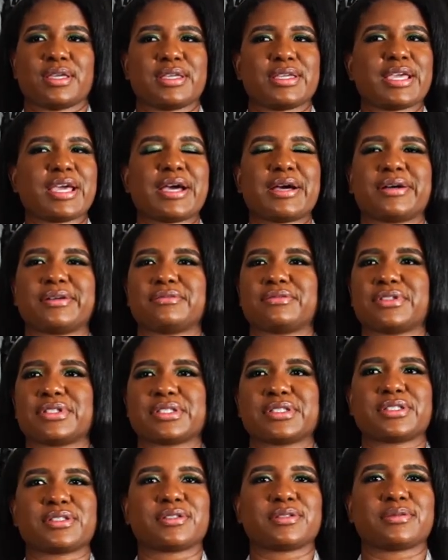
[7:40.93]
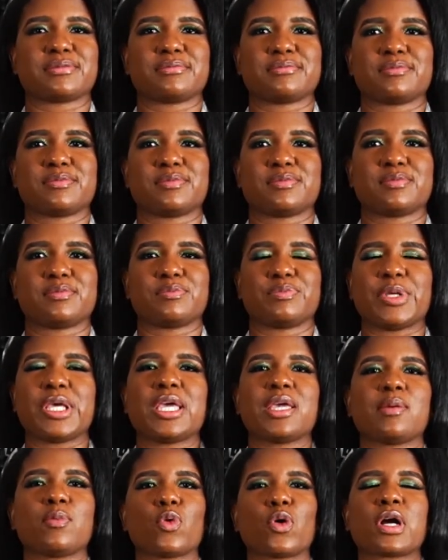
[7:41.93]
yeah, just
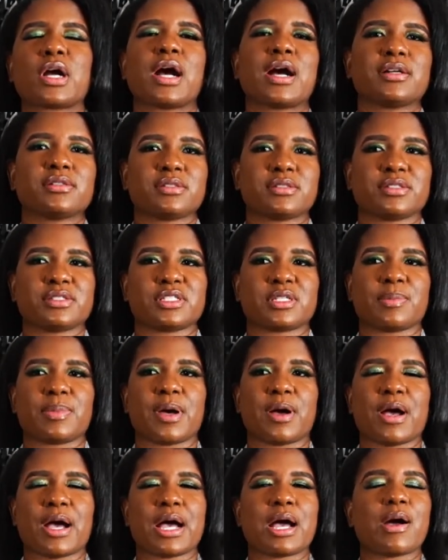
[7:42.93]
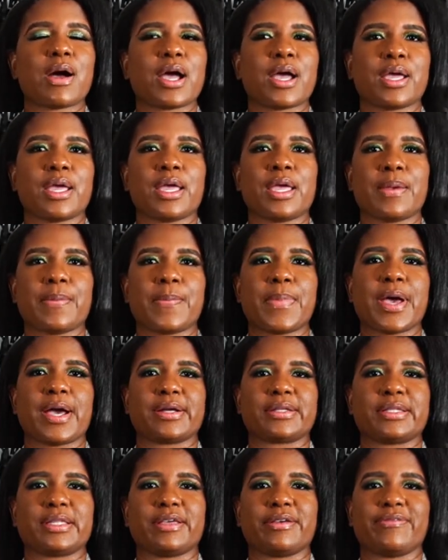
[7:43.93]
being more conscious about how I
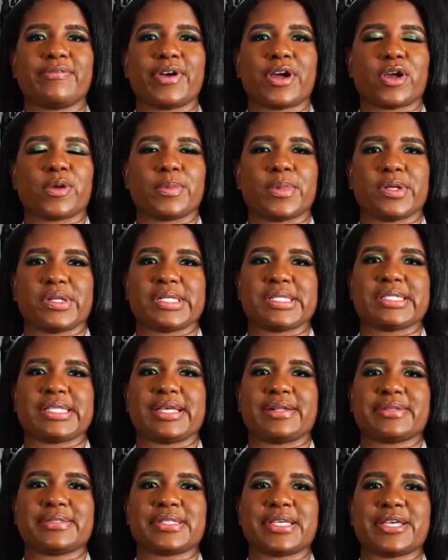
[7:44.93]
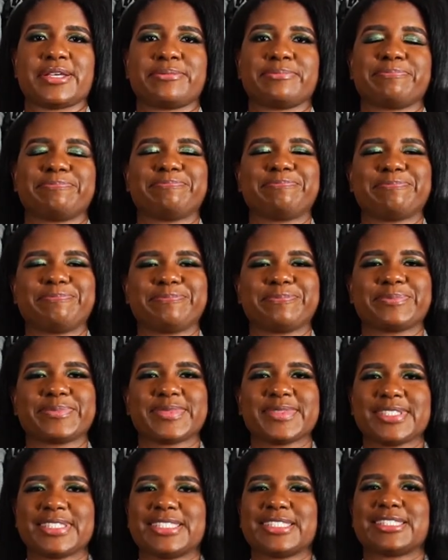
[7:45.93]
impact the environment on a day-to-day.
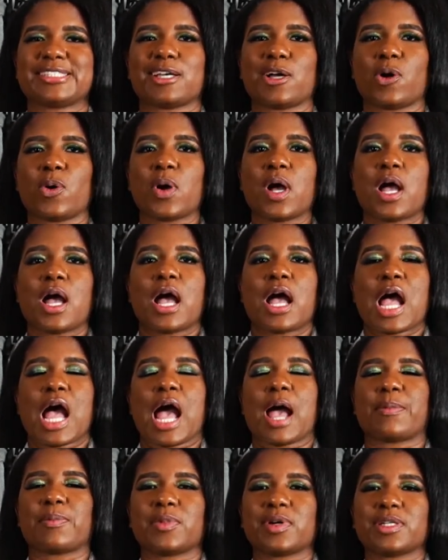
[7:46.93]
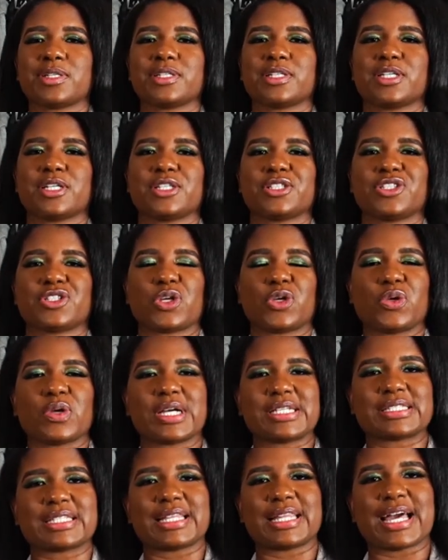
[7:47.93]
So I'm gonna show you
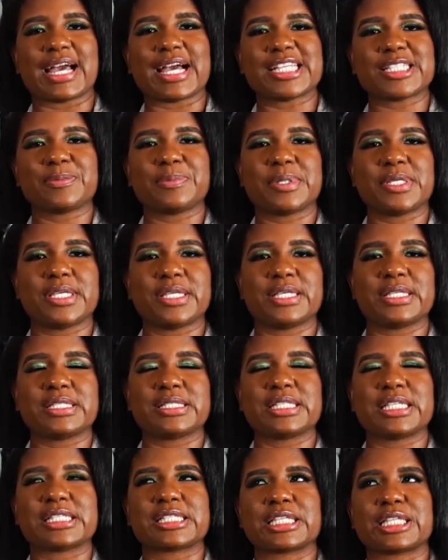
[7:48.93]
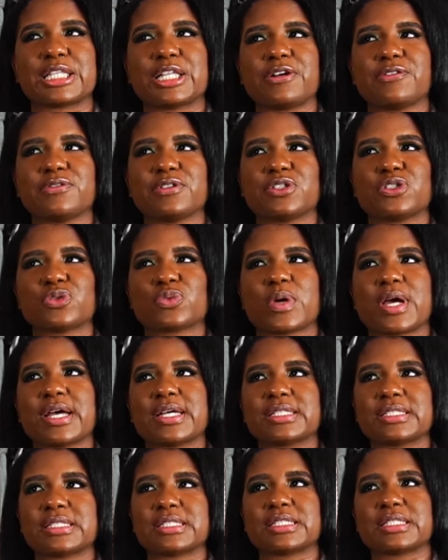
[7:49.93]
guys the last piece. It's a lovely
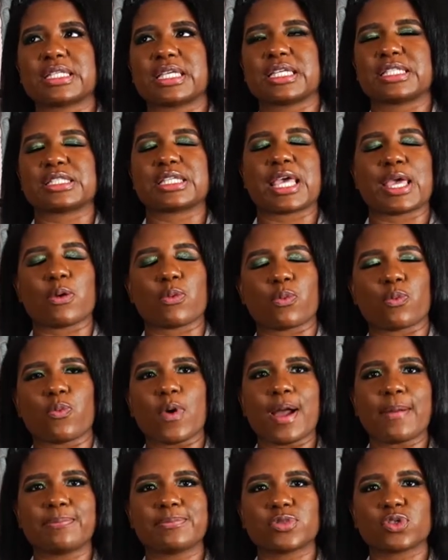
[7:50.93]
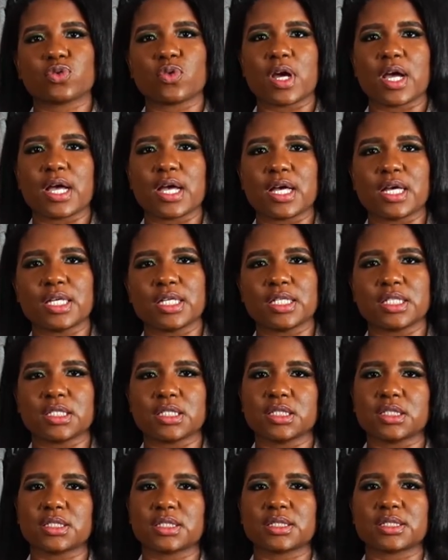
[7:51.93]
dress. It's a wrap
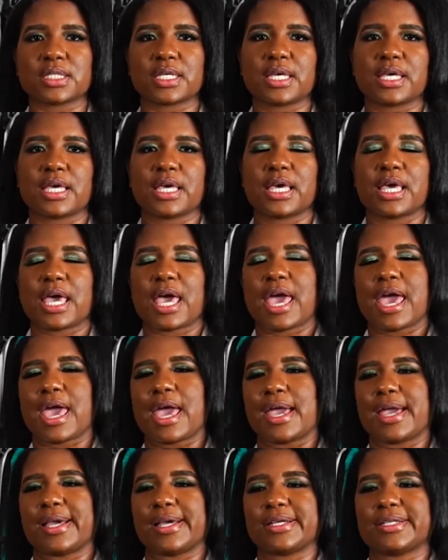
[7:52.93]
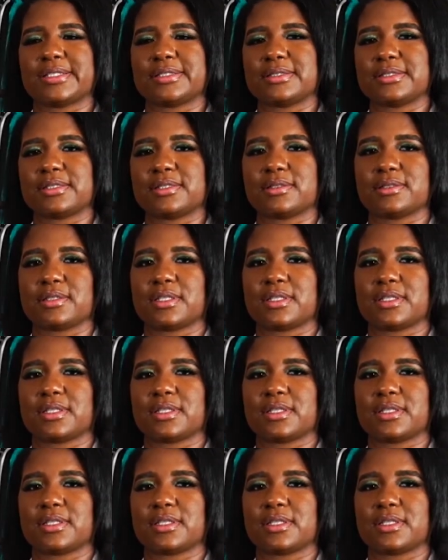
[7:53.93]
dress and